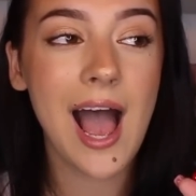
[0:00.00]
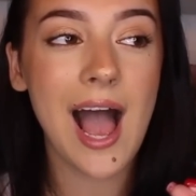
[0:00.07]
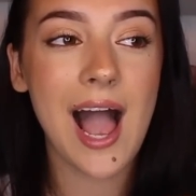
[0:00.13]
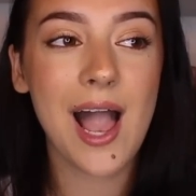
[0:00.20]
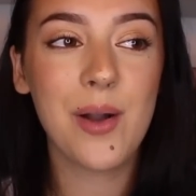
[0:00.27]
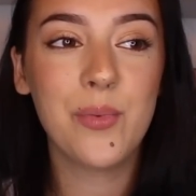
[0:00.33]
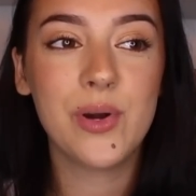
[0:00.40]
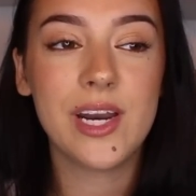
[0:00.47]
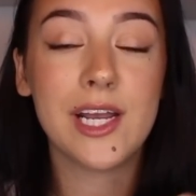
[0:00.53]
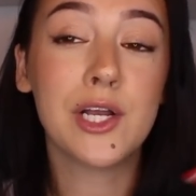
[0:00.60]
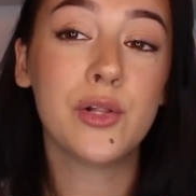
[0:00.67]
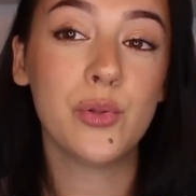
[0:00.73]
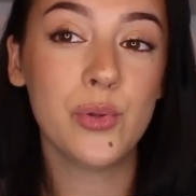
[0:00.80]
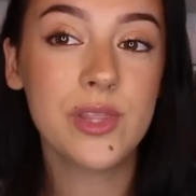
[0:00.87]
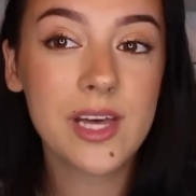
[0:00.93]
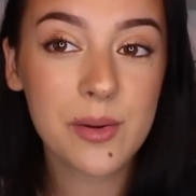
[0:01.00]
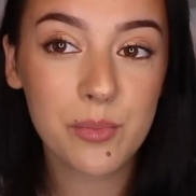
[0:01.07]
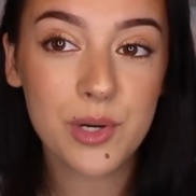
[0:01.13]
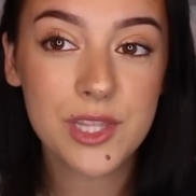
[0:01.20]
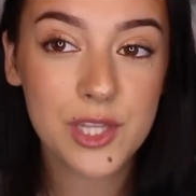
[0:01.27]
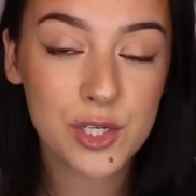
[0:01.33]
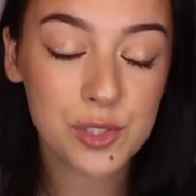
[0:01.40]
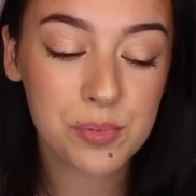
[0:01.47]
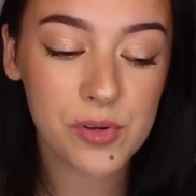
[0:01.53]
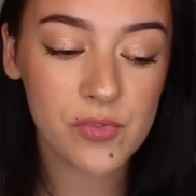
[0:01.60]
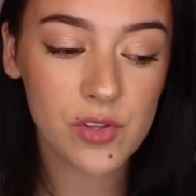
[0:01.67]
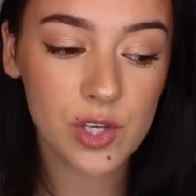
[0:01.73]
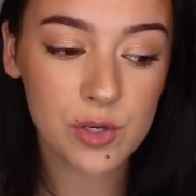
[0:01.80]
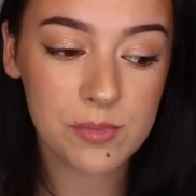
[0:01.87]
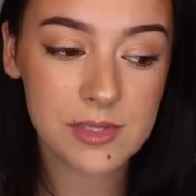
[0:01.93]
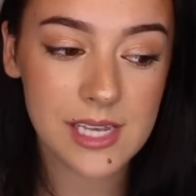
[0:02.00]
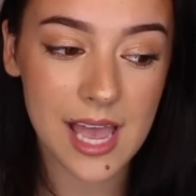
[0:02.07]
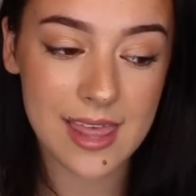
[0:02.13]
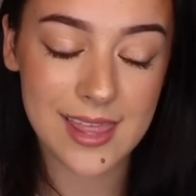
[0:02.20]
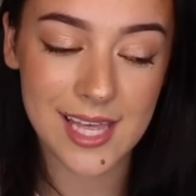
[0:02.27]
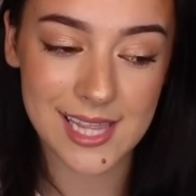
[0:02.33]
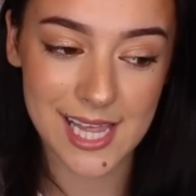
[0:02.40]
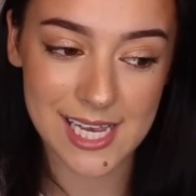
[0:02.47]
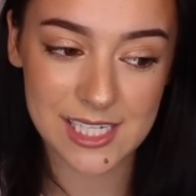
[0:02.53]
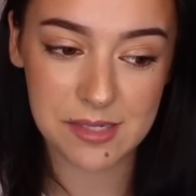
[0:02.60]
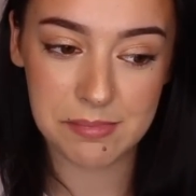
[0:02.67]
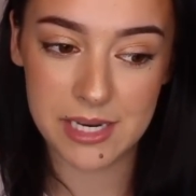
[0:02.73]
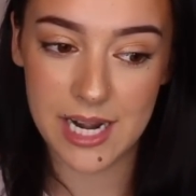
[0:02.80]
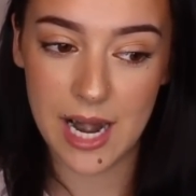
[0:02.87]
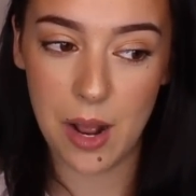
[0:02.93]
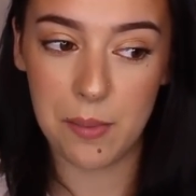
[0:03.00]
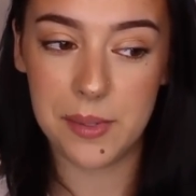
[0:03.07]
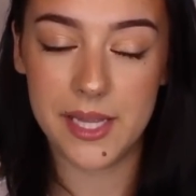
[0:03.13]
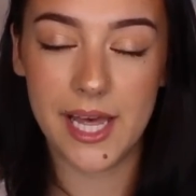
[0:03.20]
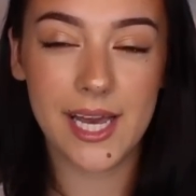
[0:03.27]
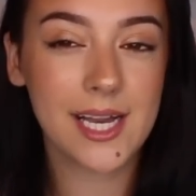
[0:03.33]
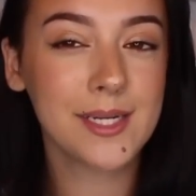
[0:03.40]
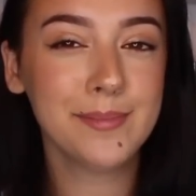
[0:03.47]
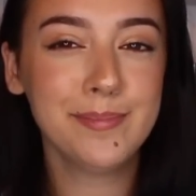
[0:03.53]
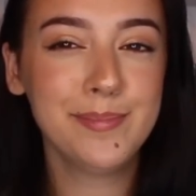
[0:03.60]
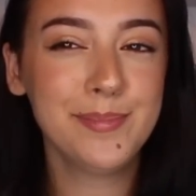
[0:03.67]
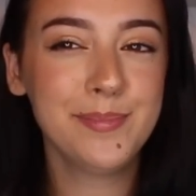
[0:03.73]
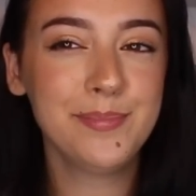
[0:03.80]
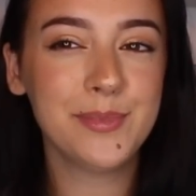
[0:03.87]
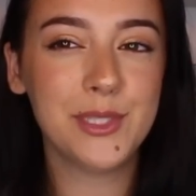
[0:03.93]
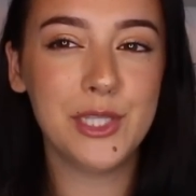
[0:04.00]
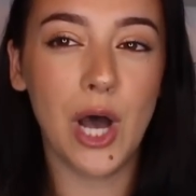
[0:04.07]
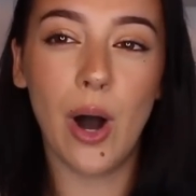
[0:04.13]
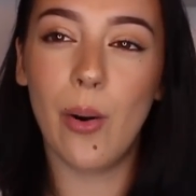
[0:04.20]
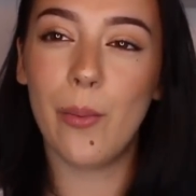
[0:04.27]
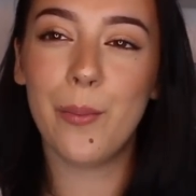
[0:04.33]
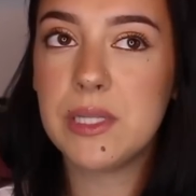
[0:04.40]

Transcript: I would include them with those perfumes and then last minute I'd be like, mm, no.